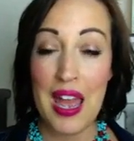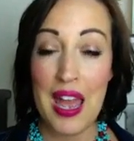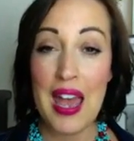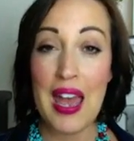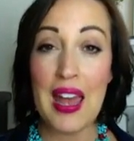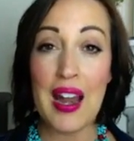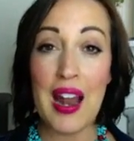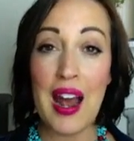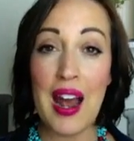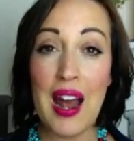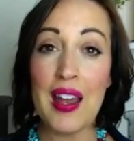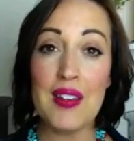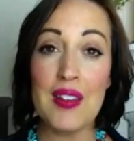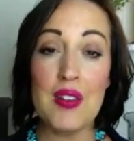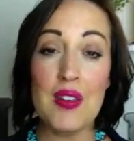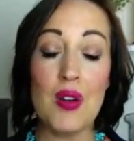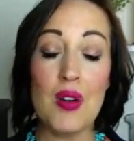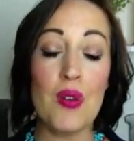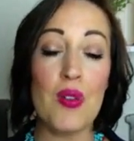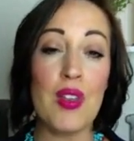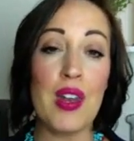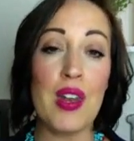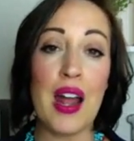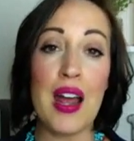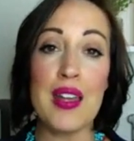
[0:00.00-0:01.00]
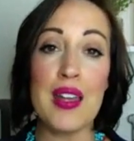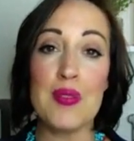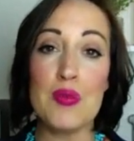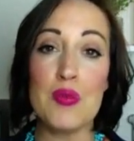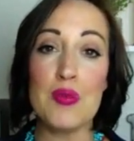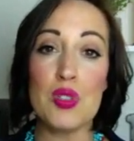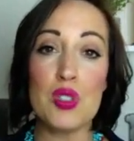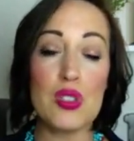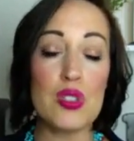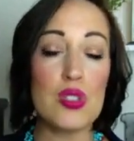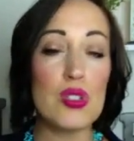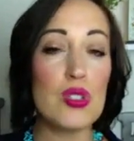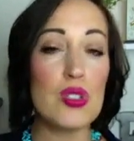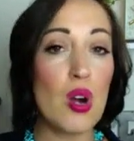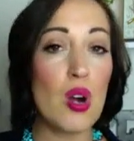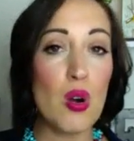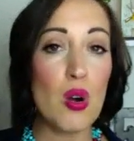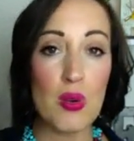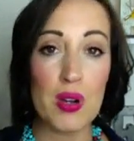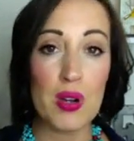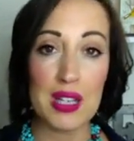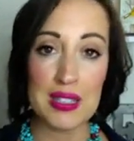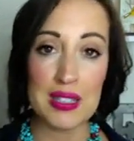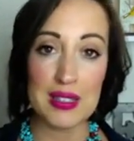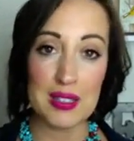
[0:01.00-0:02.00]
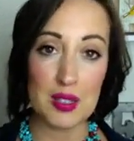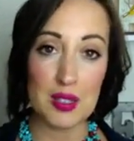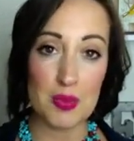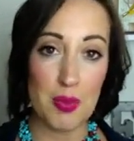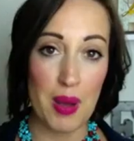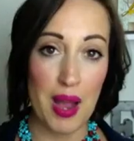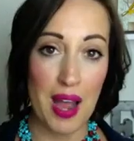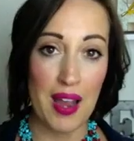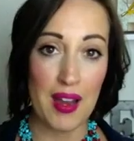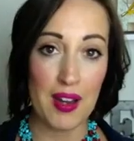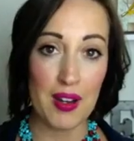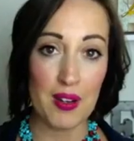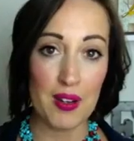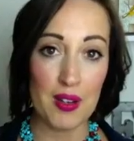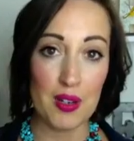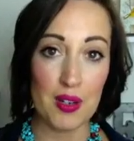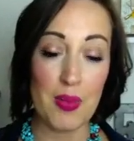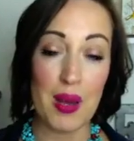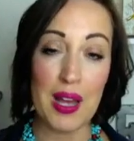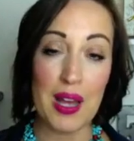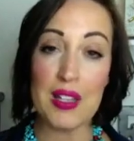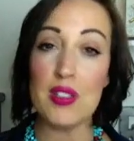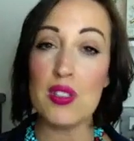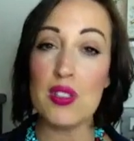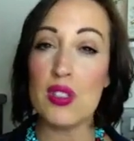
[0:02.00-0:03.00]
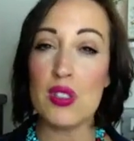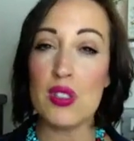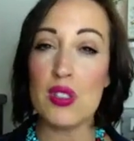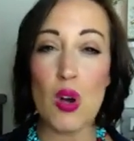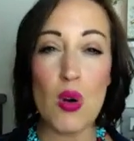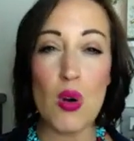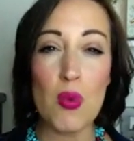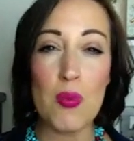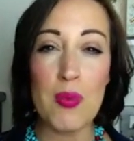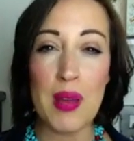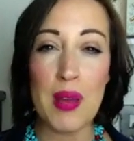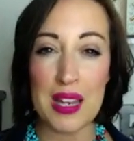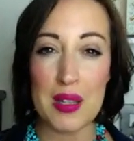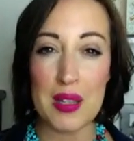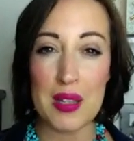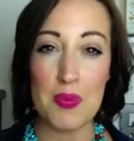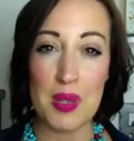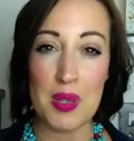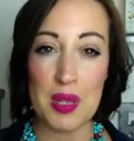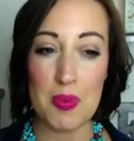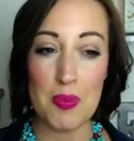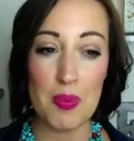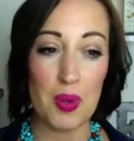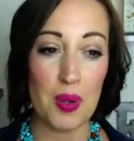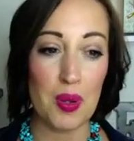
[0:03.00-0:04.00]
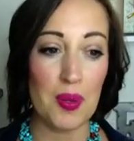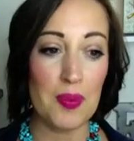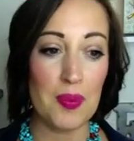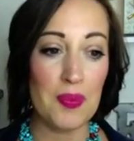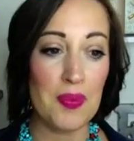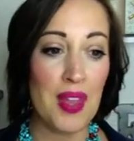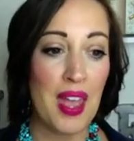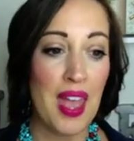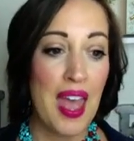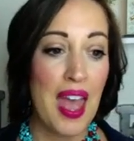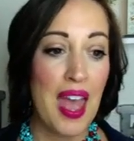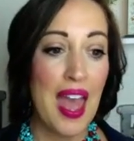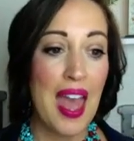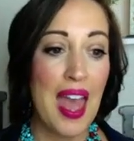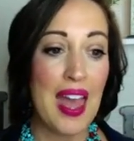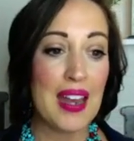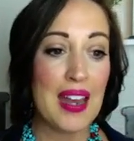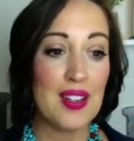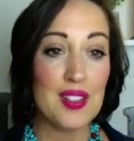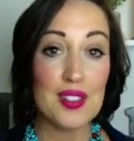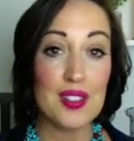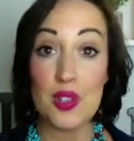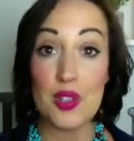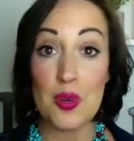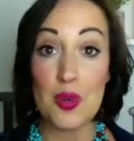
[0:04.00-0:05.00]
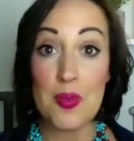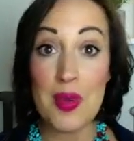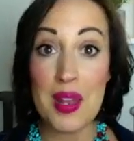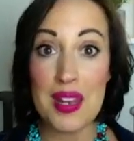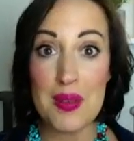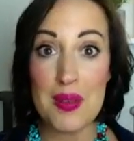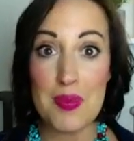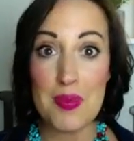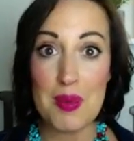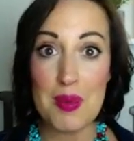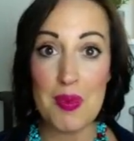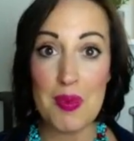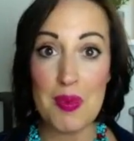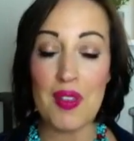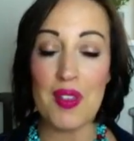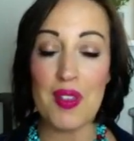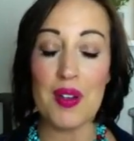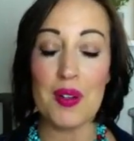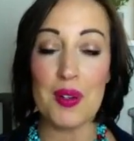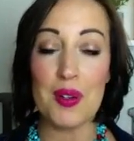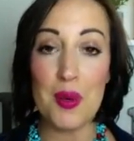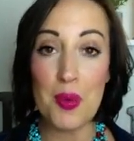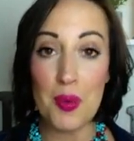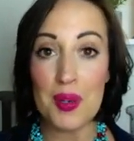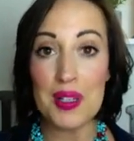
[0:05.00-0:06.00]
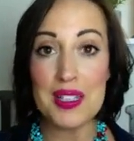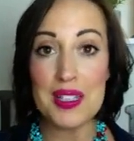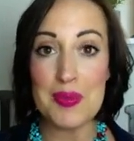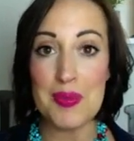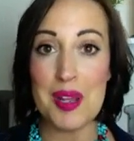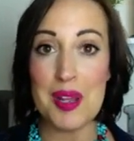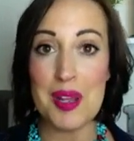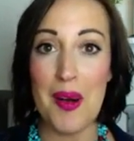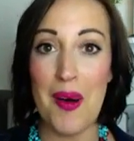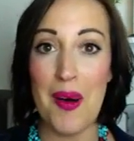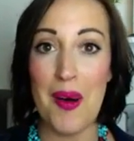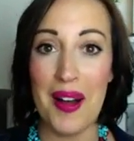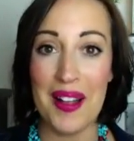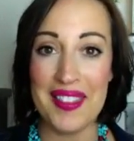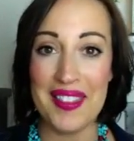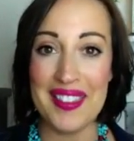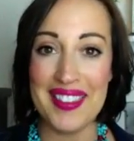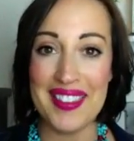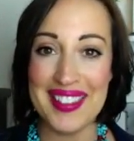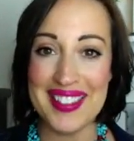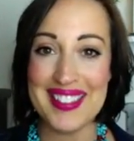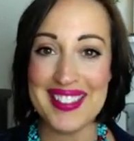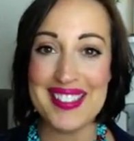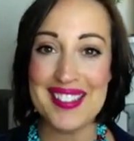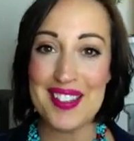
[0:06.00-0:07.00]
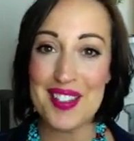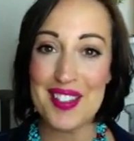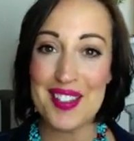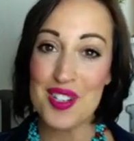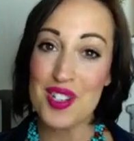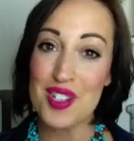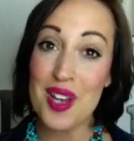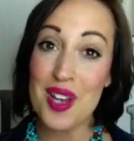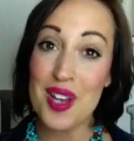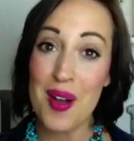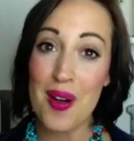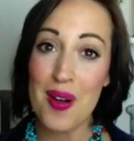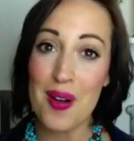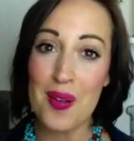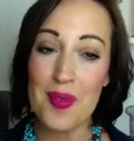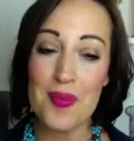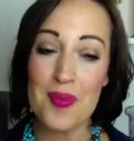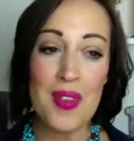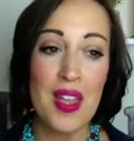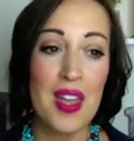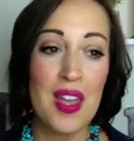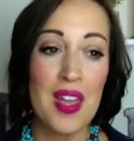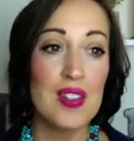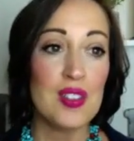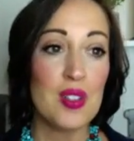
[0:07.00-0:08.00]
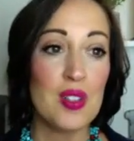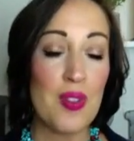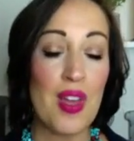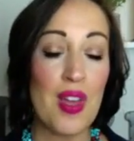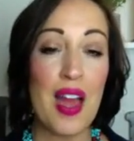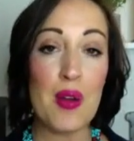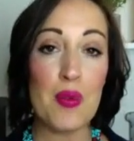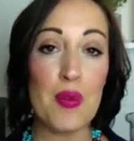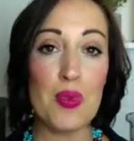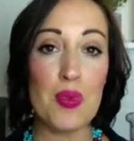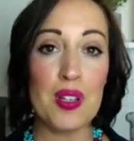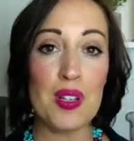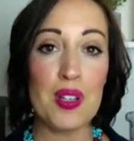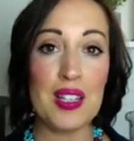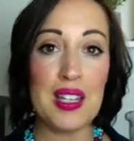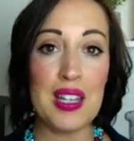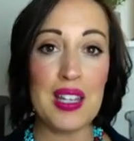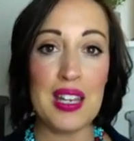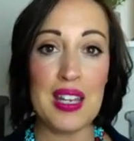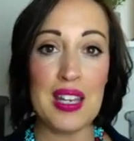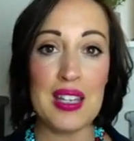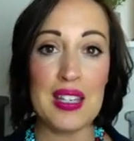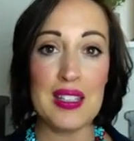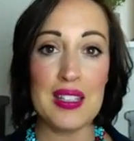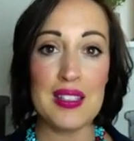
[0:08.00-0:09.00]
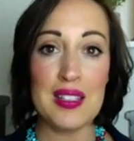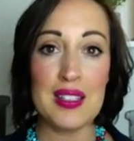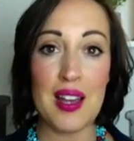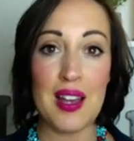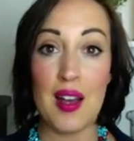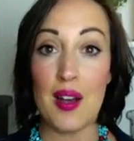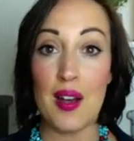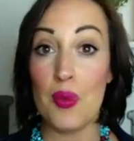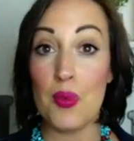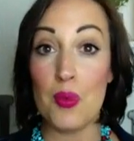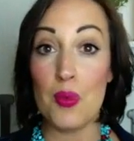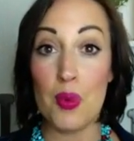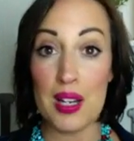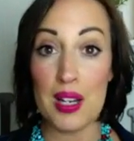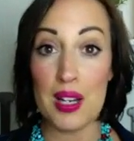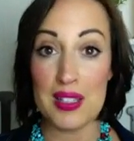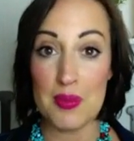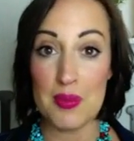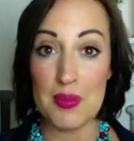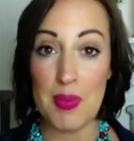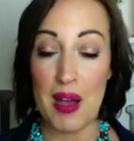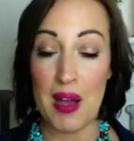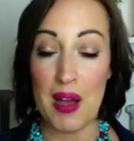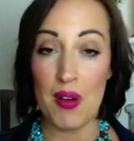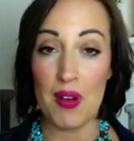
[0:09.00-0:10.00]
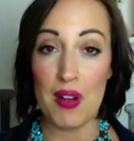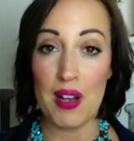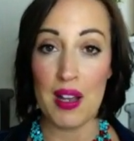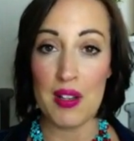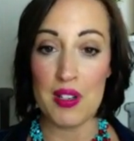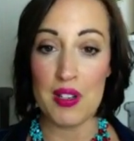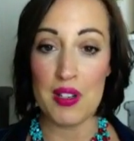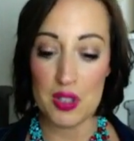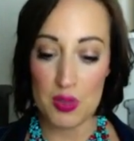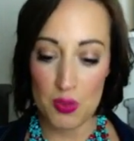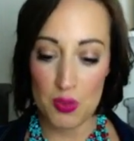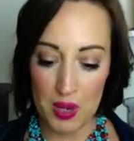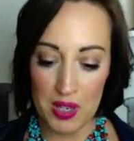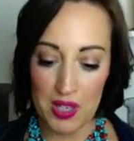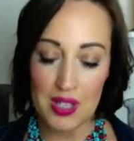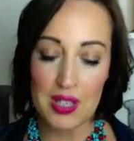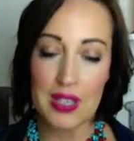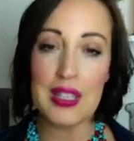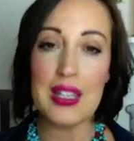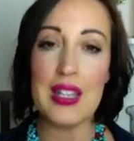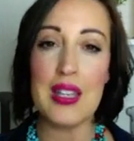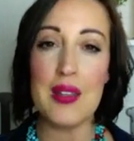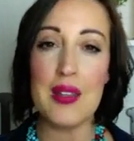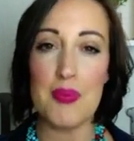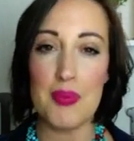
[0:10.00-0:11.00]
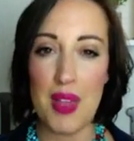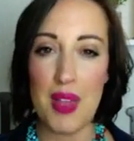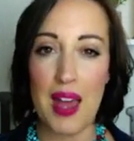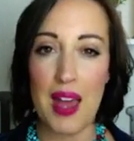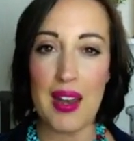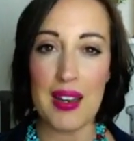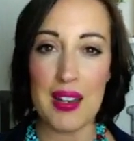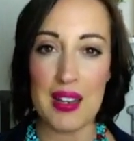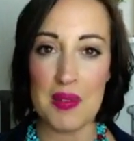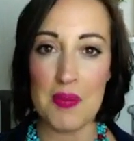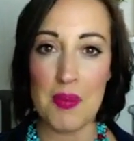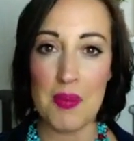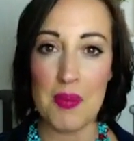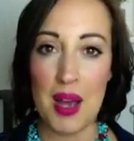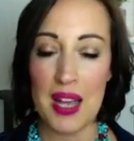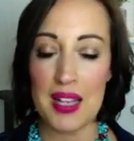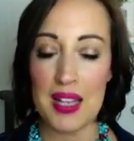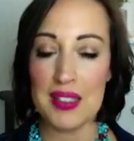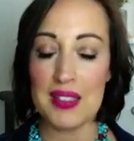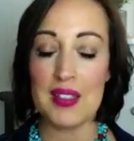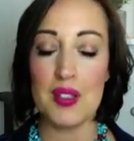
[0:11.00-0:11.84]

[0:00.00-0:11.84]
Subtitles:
And I know that I am so inspired by so many people, and so many people that are going to be on this show. So that really is what it's about. I just want you to keep that in mind.